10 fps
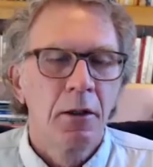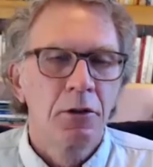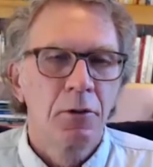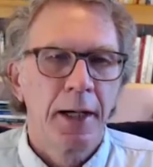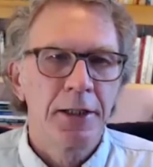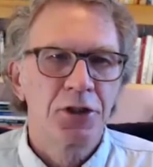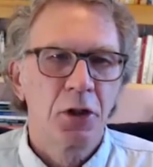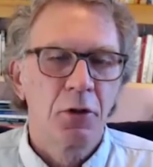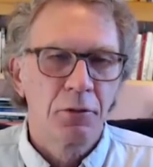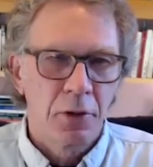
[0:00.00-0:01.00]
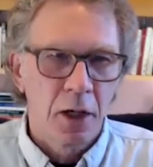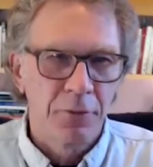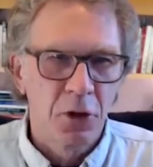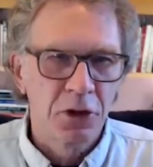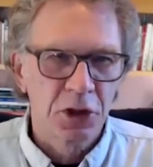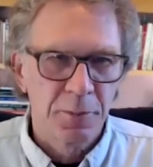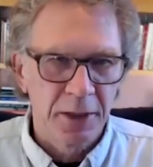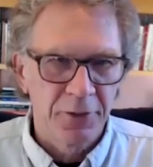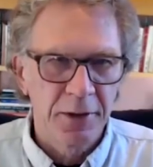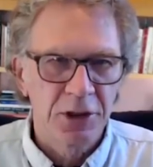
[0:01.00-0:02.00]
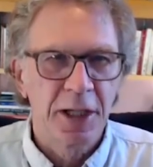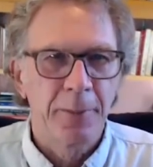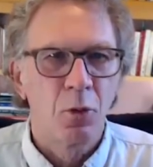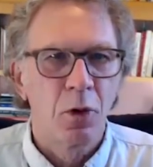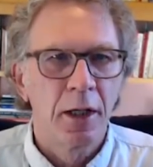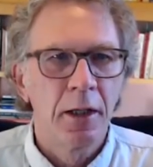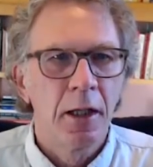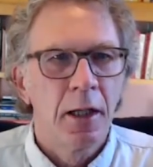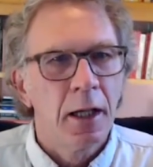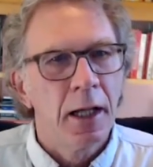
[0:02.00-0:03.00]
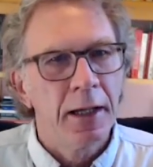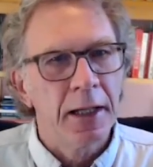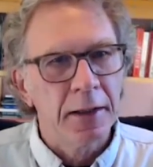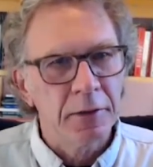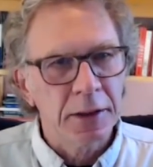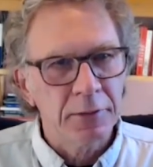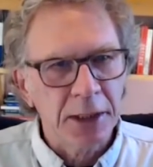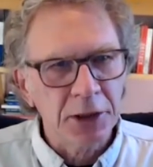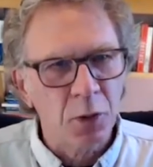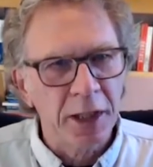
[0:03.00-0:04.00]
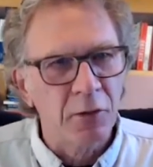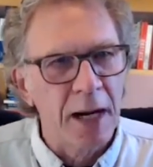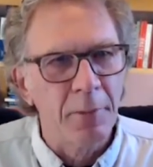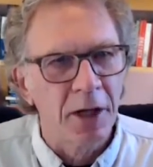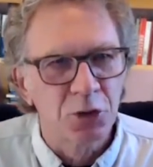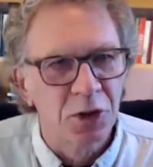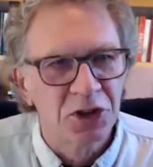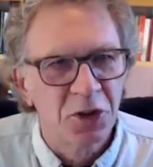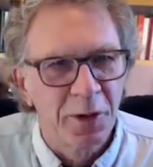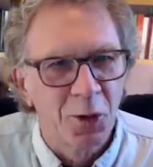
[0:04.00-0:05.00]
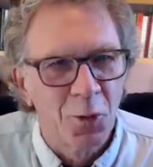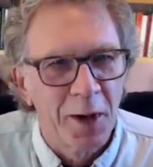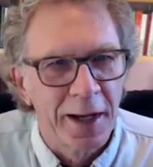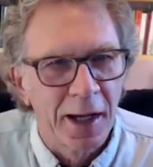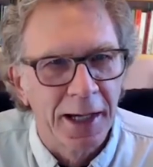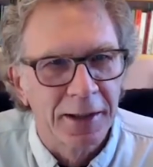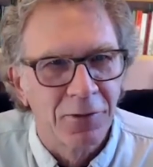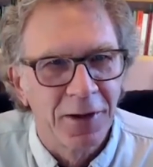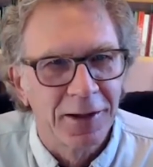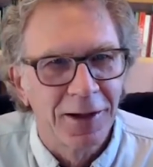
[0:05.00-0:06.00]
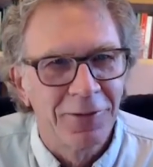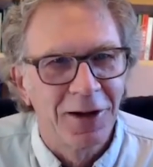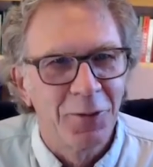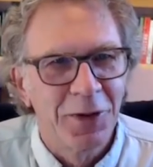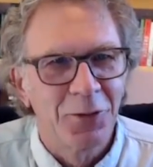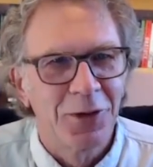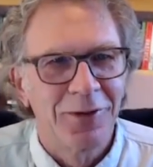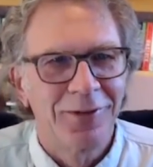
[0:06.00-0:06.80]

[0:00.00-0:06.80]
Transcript: right? So heart-focused breathing, step one. And that's really grandma's wisdom in a way. I like to think of it. I mean, when,